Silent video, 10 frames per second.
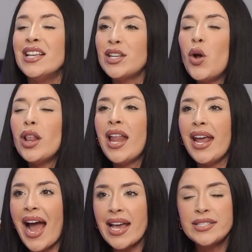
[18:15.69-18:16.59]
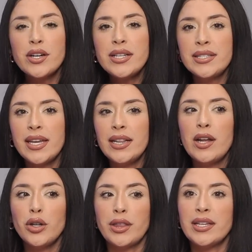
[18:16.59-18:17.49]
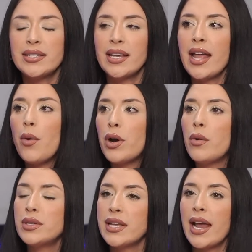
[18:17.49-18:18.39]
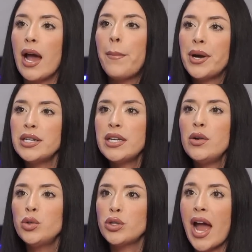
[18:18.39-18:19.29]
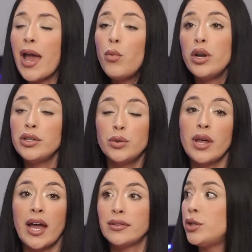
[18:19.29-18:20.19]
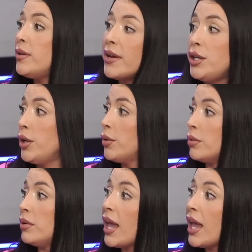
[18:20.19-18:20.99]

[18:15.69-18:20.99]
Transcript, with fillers: So like I started seeing little things like that where I was like, a person who I wouldn't do that to even you. Yeah.